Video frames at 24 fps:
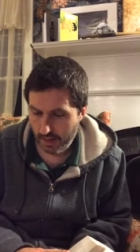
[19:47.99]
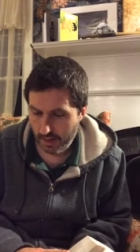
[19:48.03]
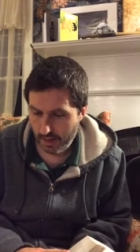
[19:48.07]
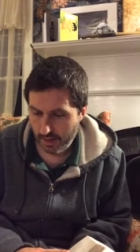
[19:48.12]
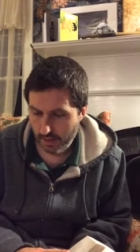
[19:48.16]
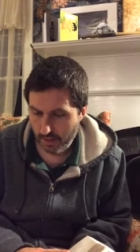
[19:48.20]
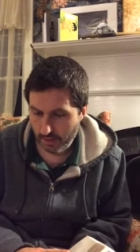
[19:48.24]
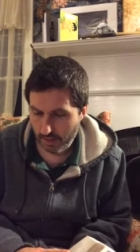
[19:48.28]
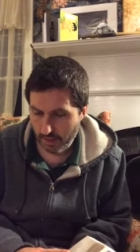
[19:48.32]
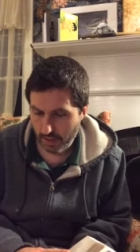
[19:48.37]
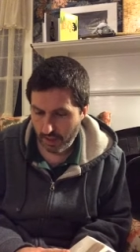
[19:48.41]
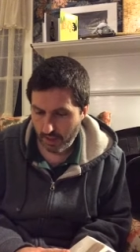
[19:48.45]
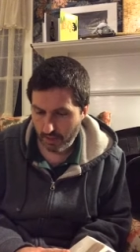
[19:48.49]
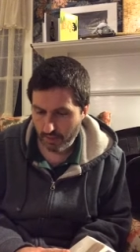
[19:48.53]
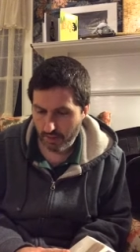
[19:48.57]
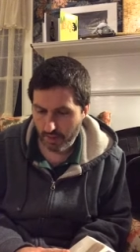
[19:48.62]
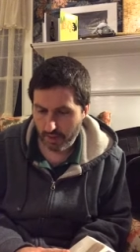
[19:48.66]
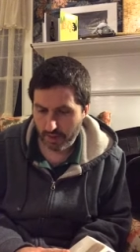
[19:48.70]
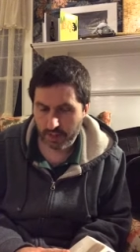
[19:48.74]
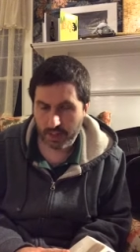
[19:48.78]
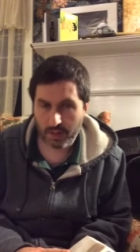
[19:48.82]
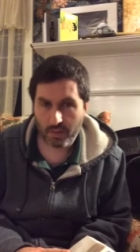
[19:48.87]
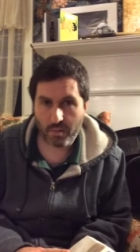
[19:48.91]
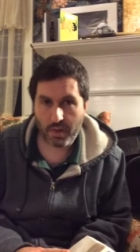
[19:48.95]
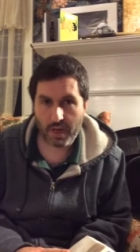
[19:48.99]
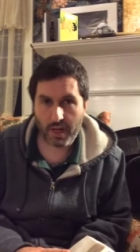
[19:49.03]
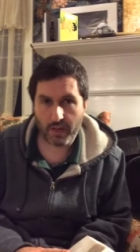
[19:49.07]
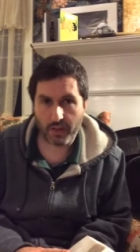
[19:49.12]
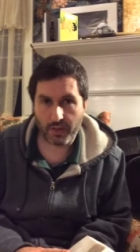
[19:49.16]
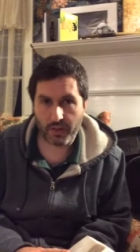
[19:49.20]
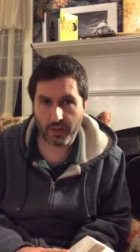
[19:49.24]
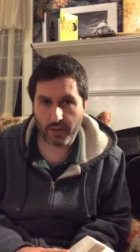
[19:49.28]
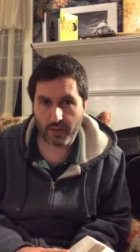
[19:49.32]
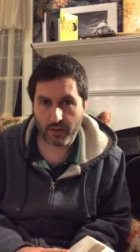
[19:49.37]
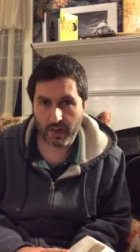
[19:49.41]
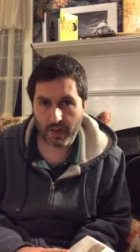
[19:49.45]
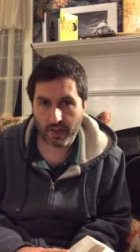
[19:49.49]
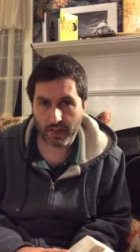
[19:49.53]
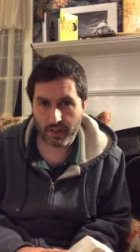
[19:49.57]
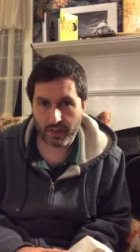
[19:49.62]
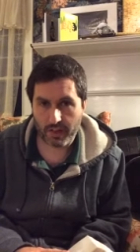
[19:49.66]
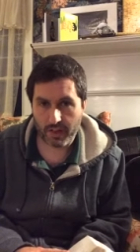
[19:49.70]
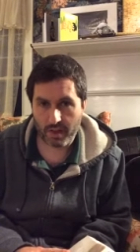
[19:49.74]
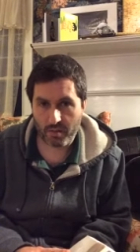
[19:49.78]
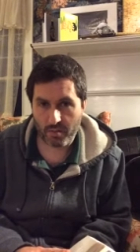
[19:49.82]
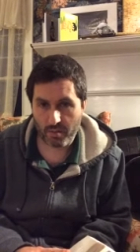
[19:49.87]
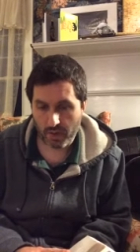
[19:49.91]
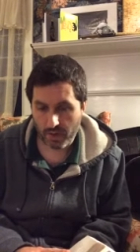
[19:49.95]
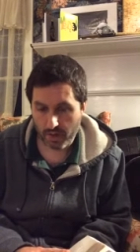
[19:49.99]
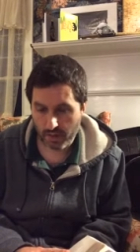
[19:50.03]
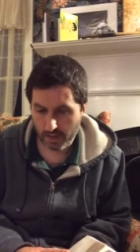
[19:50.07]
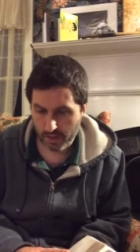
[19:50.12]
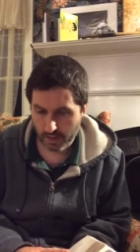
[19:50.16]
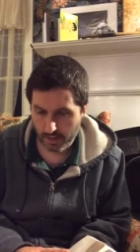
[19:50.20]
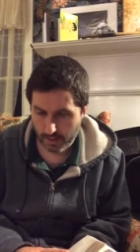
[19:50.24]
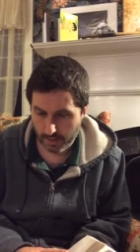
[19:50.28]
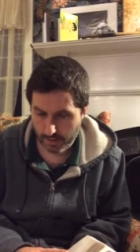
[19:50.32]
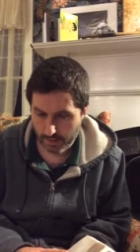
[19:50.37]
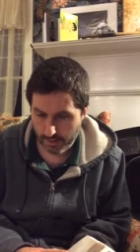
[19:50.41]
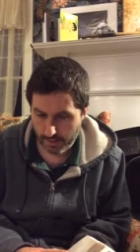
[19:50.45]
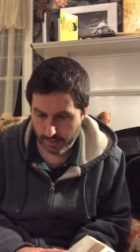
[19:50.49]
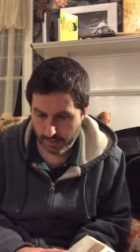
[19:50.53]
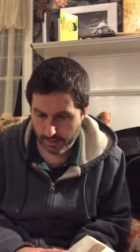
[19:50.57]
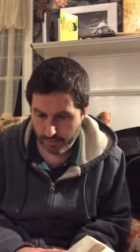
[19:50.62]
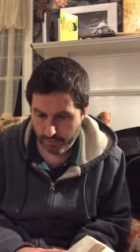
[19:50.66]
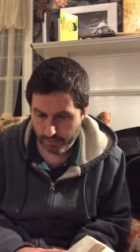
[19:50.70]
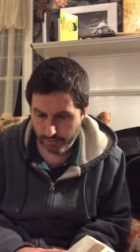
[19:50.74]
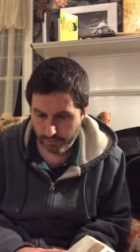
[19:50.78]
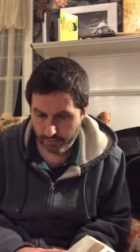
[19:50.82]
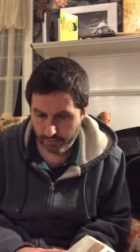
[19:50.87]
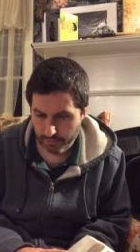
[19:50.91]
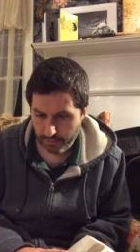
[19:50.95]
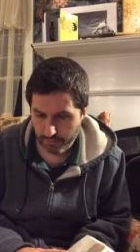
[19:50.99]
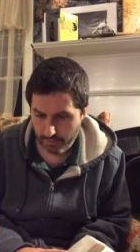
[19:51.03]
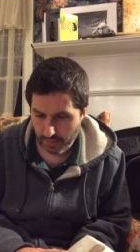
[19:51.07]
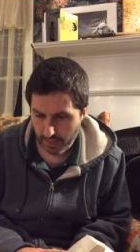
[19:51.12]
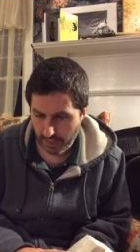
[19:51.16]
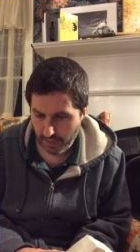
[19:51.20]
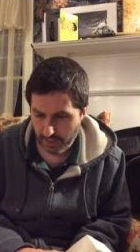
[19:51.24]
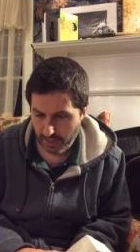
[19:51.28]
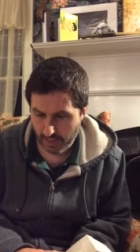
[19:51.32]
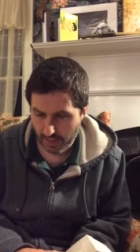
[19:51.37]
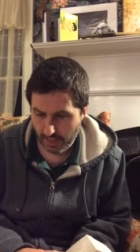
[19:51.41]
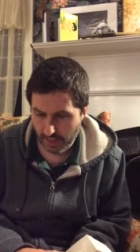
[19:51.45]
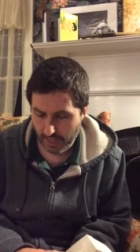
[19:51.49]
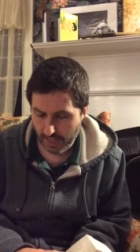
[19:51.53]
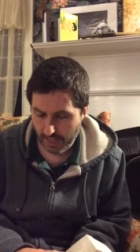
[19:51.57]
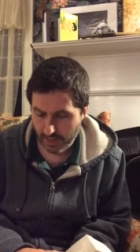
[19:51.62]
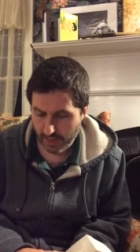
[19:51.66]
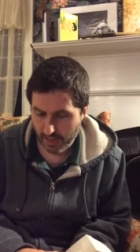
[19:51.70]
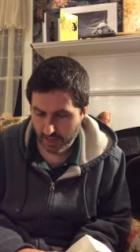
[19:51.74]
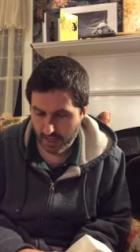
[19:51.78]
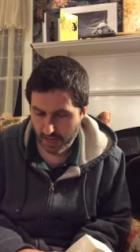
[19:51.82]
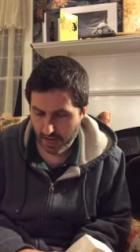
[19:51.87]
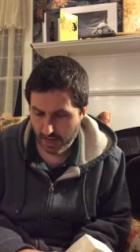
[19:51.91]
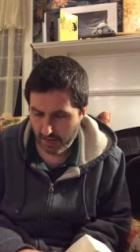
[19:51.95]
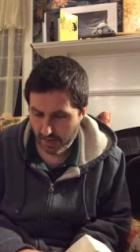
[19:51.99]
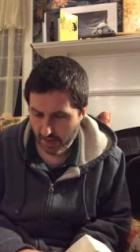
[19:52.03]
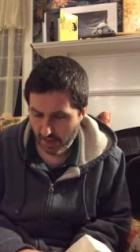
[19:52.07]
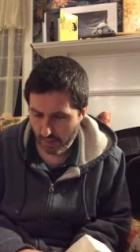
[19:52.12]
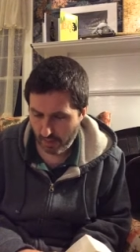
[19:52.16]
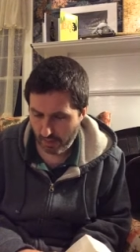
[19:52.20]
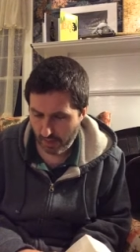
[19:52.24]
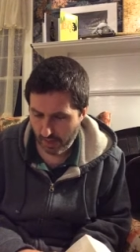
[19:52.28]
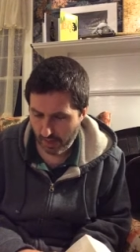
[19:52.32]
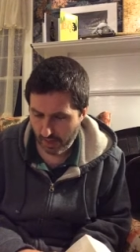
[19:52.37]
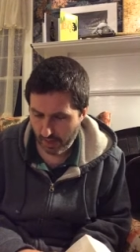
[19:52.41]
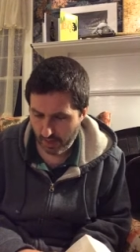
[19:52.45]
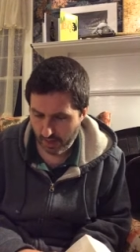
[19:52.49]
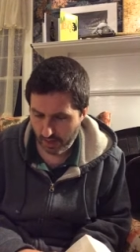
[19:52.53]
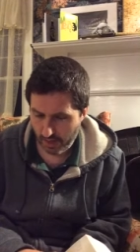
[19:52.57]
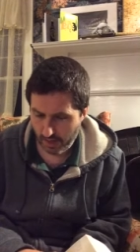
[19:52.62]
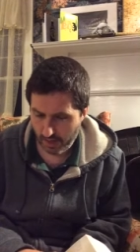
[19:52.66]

I no longer felt compelled to draw the symbol, but I still had to say something.